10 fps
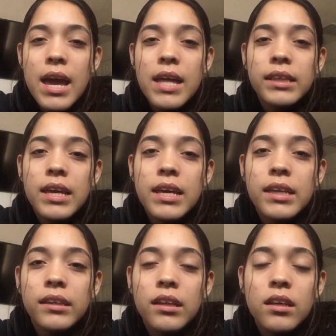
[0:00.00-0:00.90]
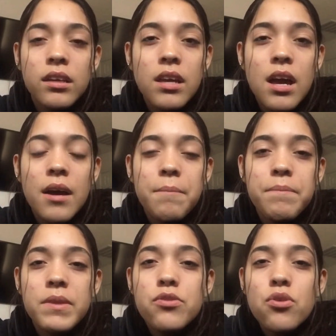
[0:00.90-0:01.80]
And then, yeah,
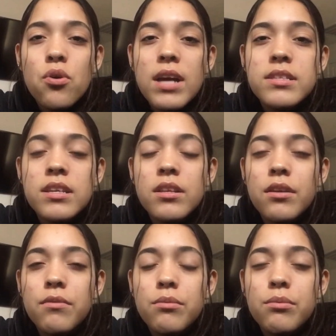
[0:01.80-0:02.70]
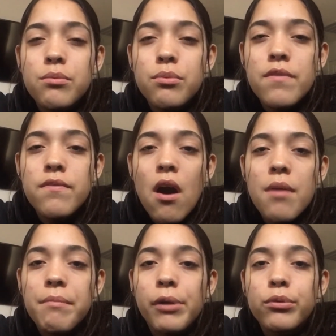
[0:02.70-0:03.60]
so I did
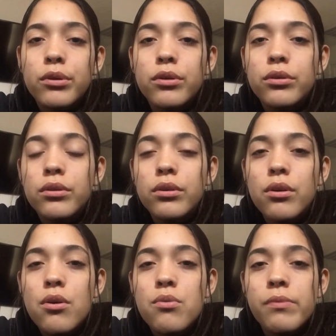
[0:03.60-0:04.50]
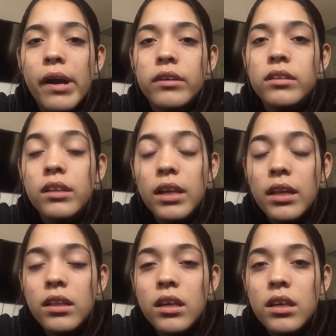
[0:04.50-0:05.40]
revolve my world around
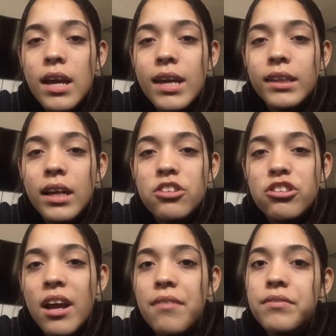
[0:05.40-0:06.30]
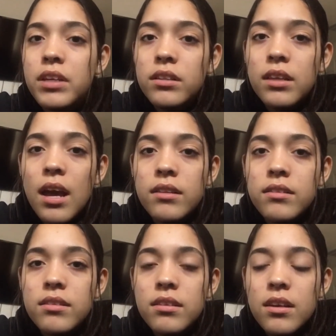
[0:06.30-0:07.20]
Elena, and I shouldn't have done
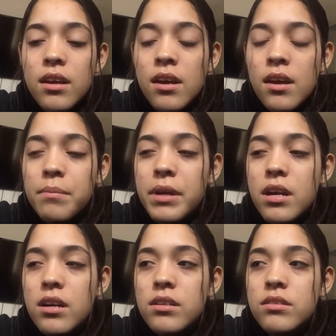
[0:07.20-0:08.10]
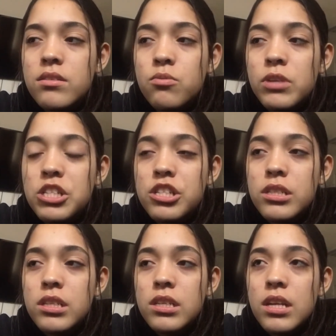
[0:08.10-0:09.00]
that, because when she
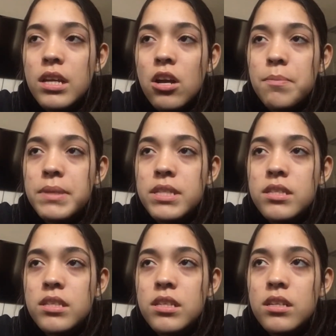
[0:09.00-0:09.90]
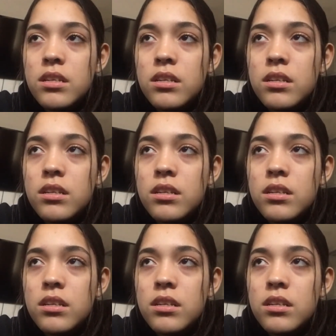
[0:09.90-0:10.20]
did get RPC'd,